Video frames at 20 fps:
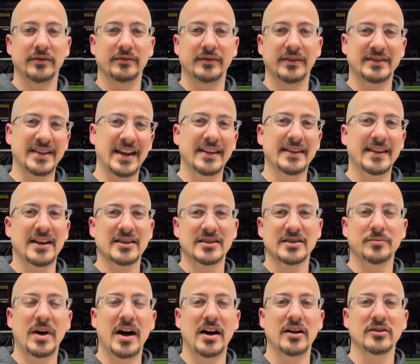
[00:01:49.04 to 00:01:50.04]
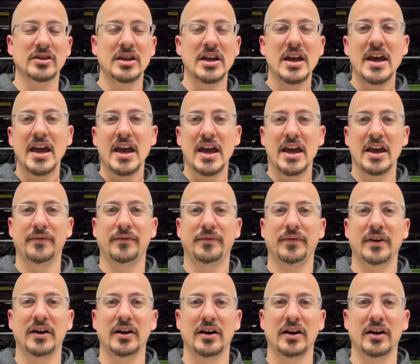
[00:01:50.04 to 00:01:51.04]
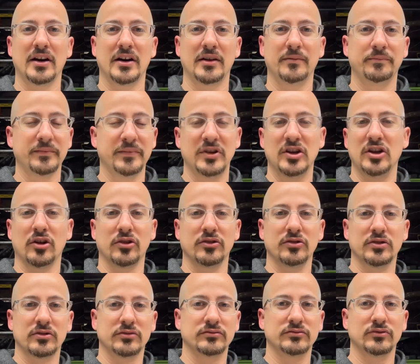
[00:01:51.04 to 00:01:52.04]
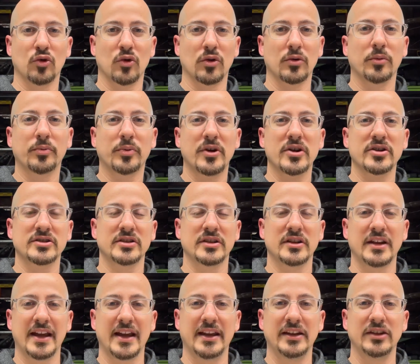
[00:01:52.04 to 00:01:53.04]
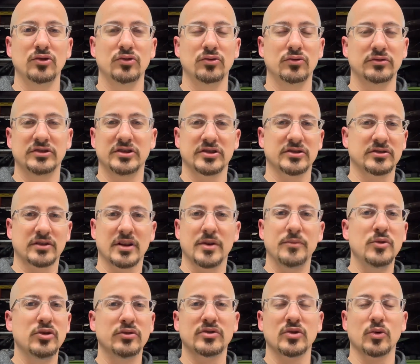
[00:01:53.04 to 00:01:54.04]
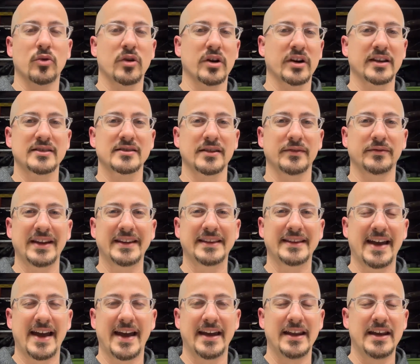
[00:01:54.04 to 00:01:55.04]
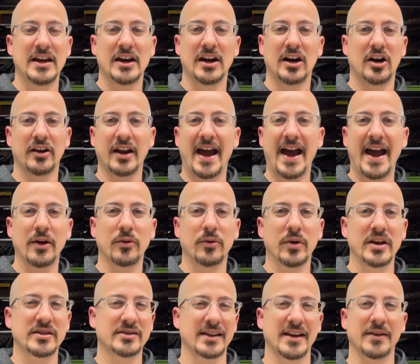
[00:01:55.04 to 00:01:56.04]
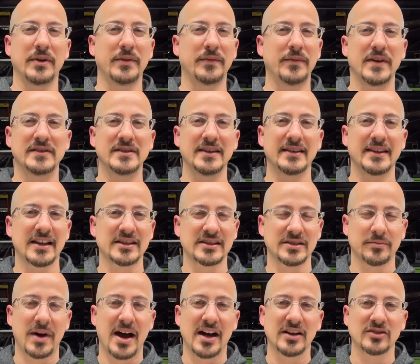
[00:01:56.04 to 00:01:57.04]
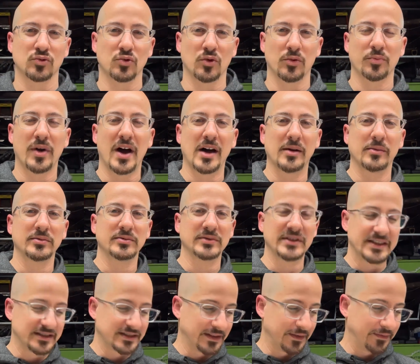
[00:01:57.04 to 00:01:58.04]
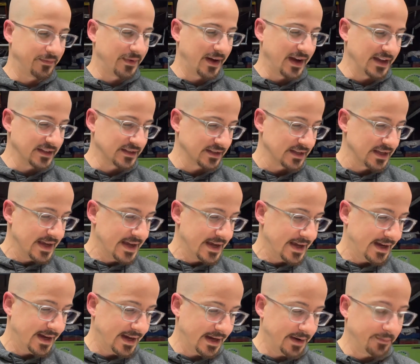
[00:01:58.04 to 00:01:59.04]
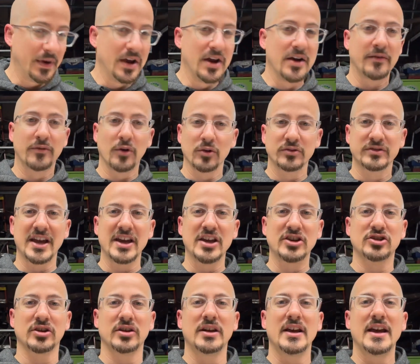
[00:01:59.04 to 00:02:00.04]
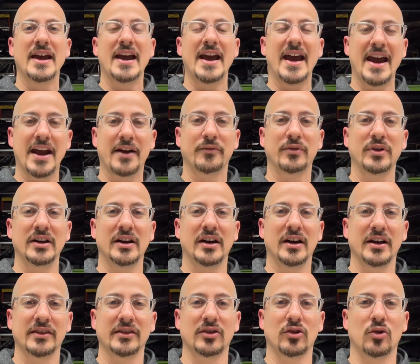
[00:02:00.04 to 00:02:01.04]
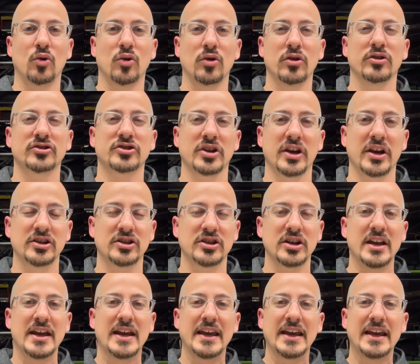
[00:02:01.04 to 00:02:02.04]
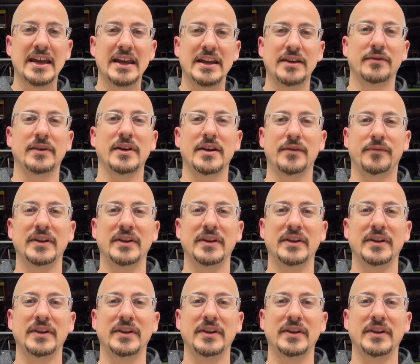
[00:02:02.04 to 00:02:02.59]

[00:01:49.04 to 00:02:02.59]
10,000 miles. If you know, you're a normal person and you just commute to work and stuff like that on the highways, every 15,000 miles will probably suffice. Rotation, every other oil change, even if